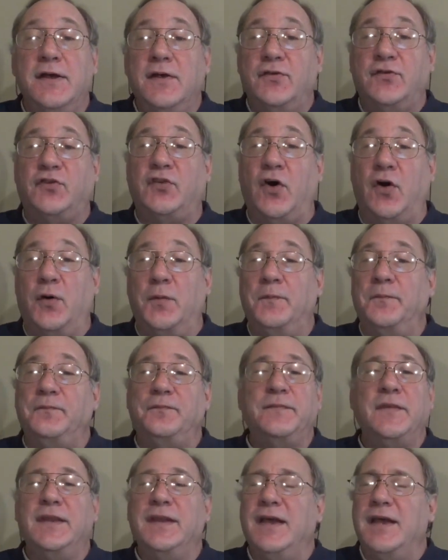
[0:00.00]
So,
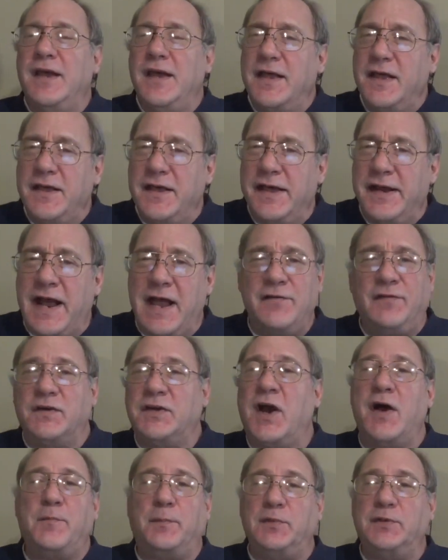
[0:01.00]
and I have a
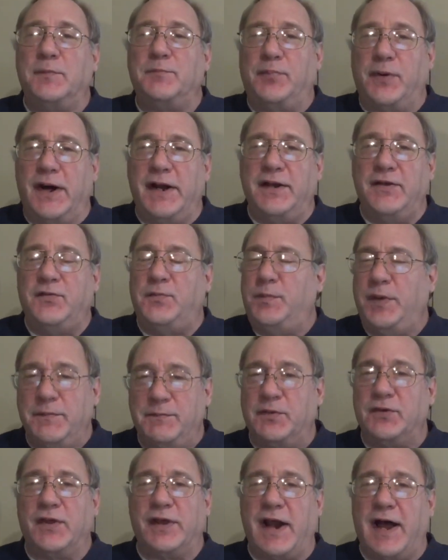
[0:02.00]
couple of buddies,
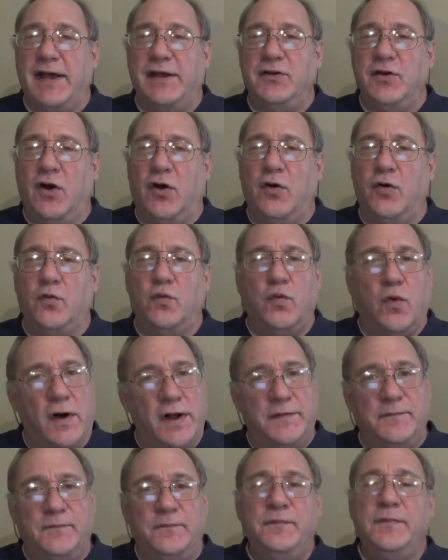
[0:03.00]
people that I know.
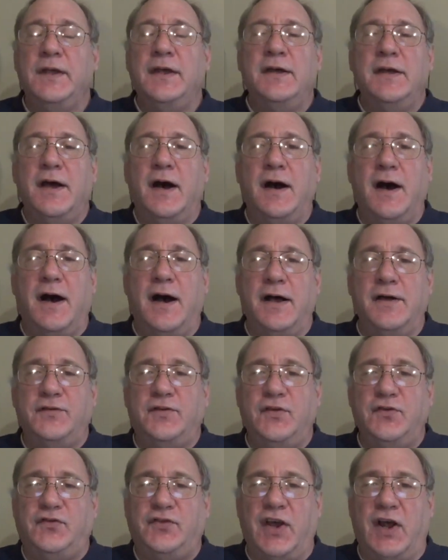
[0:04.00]
One uh,
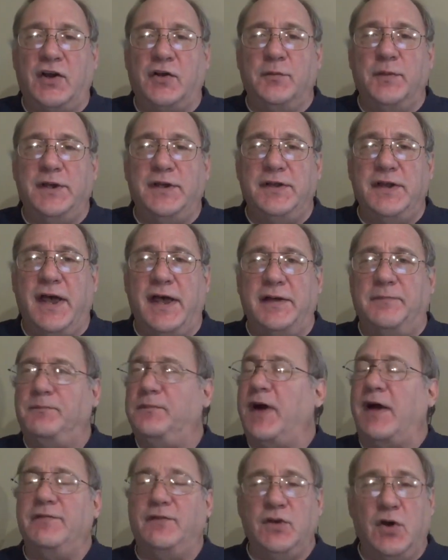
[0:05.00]
is a gentleman that
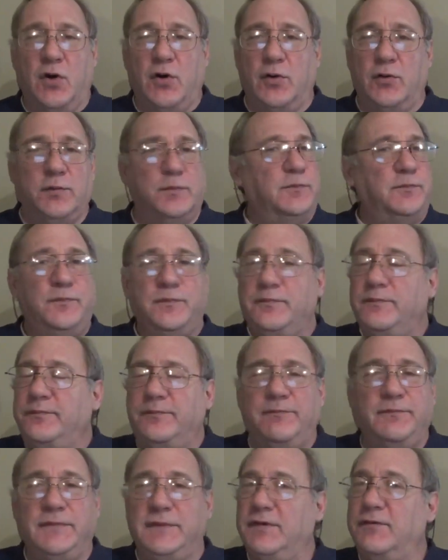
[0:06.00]
I've known
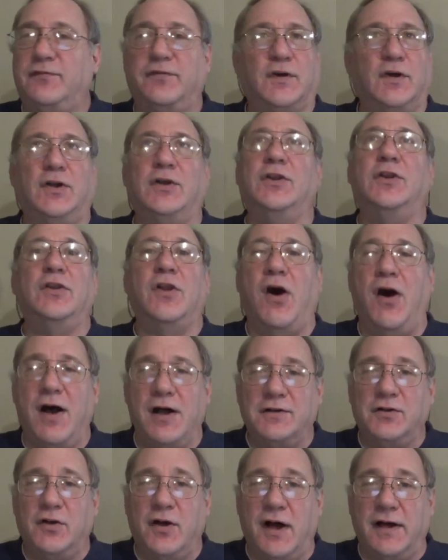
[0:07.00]
for a
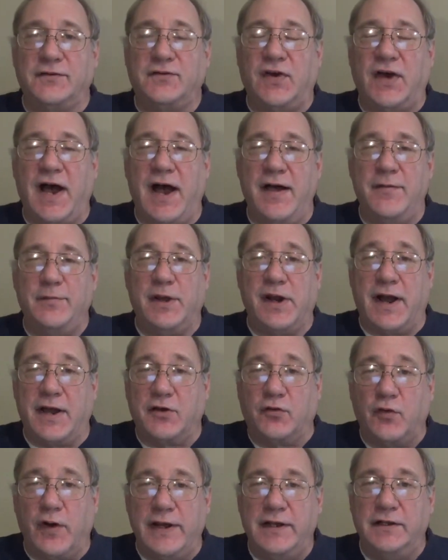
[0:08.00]
long, long time that I
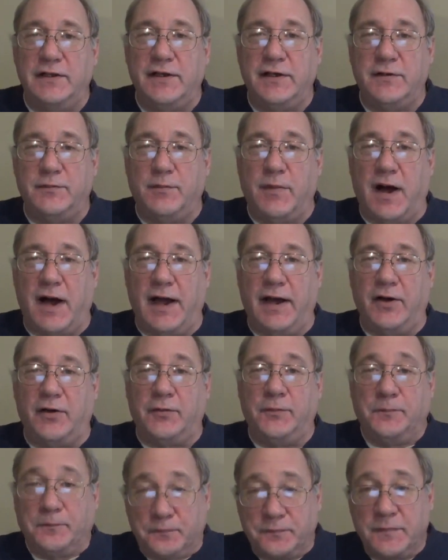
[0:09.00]
greatly admire.